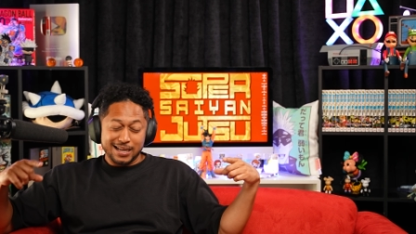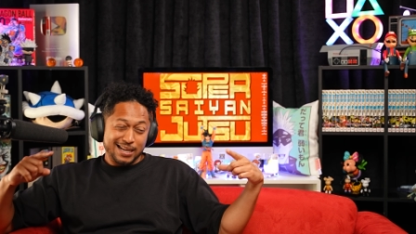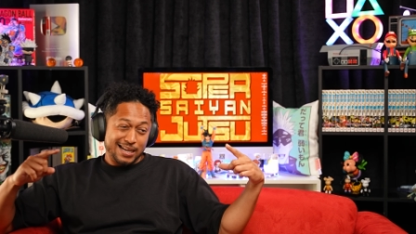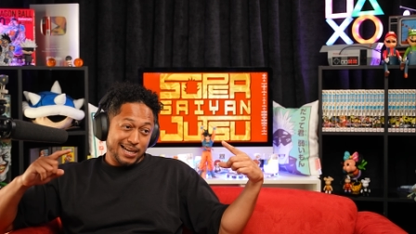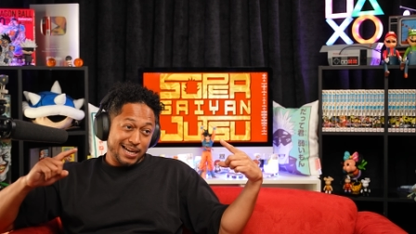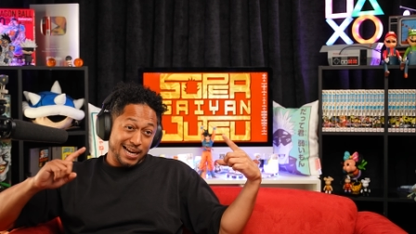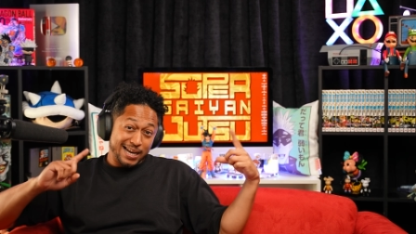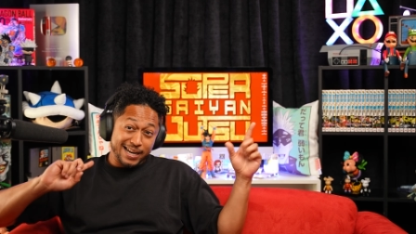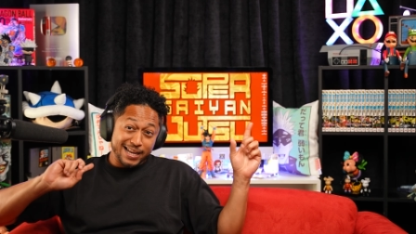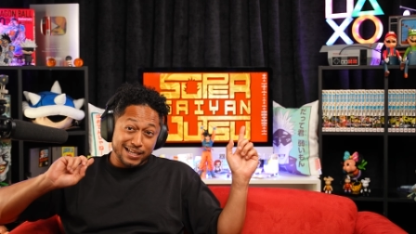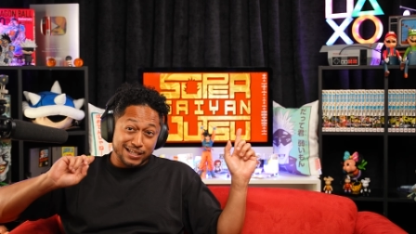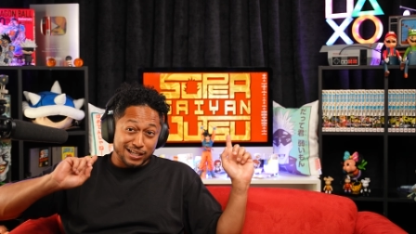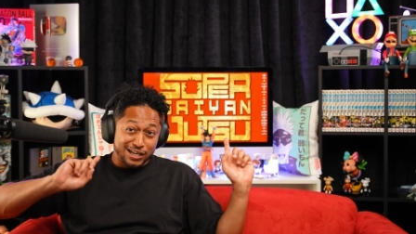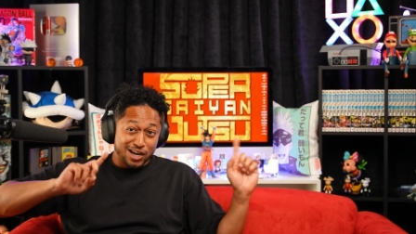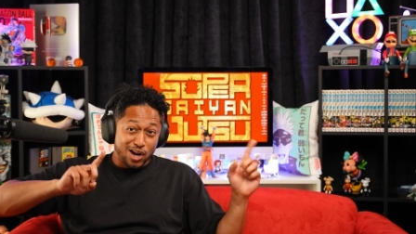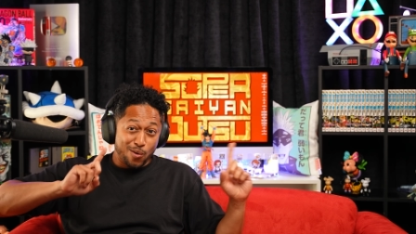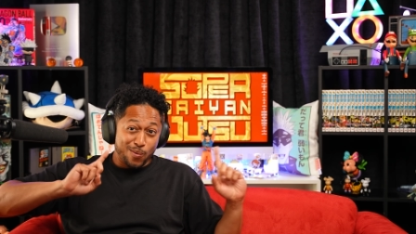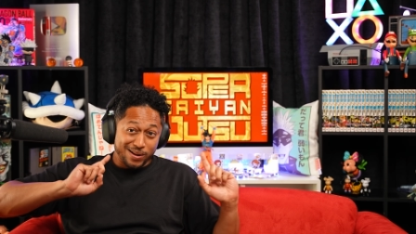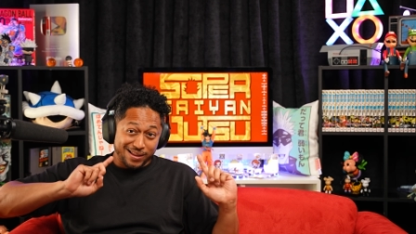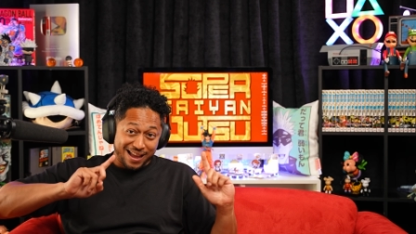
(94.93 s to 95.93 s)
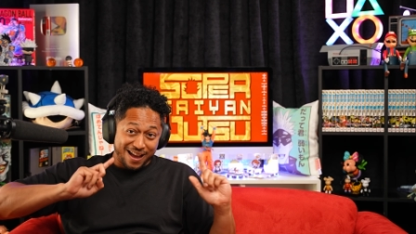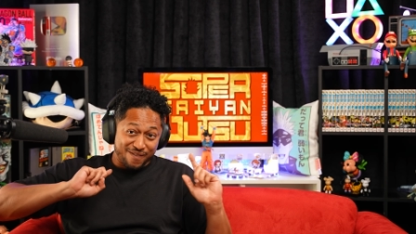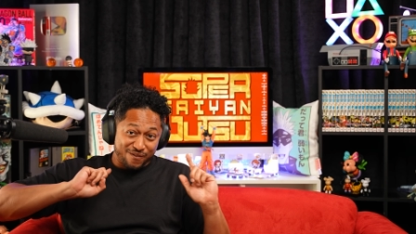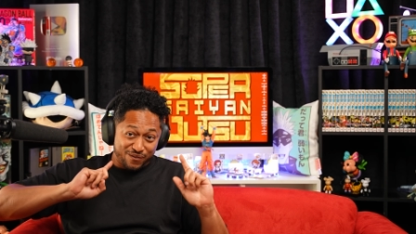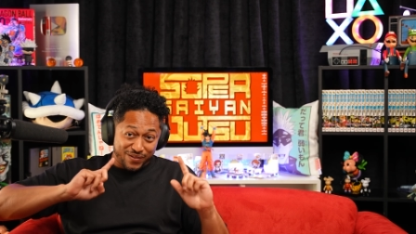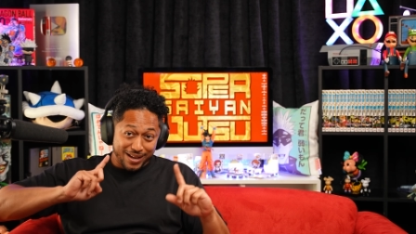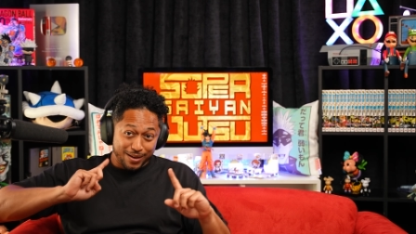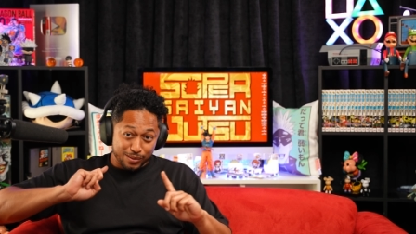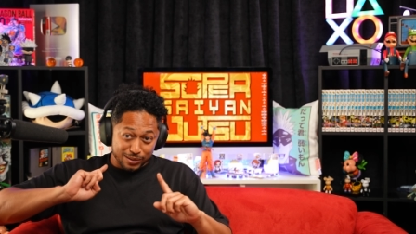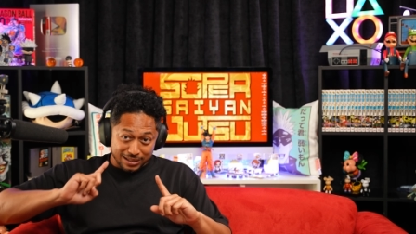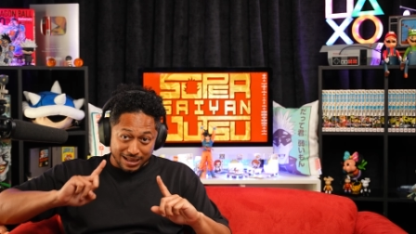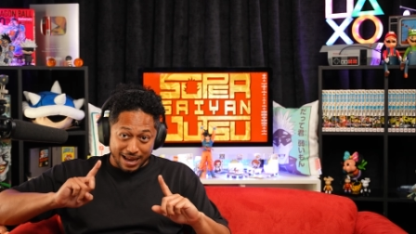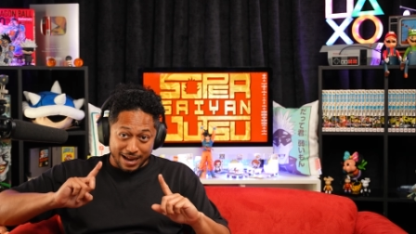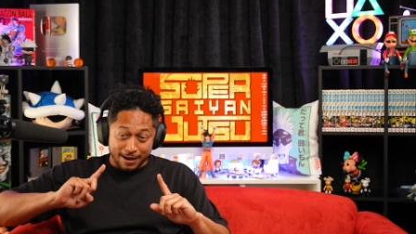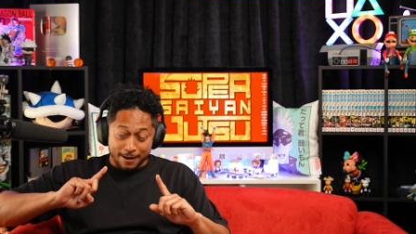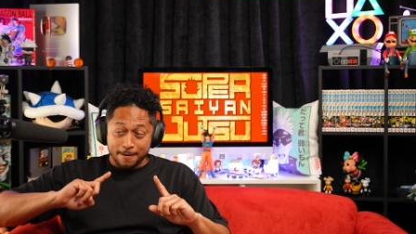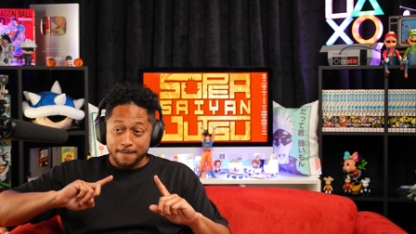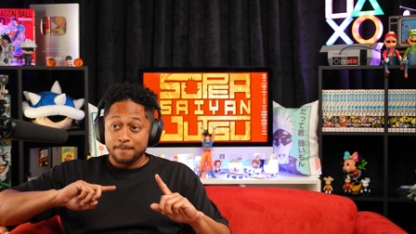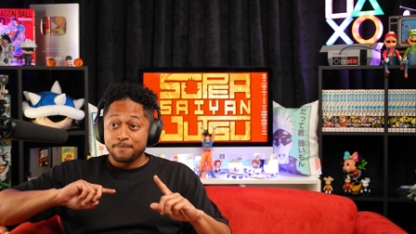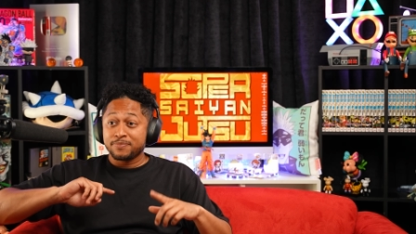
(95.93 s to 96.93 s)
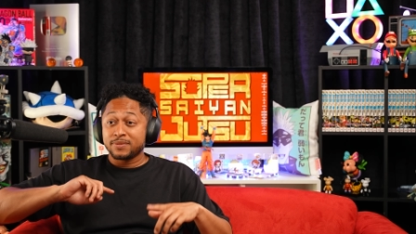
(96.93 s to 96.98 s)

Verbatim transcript: He needs to know what that feels like.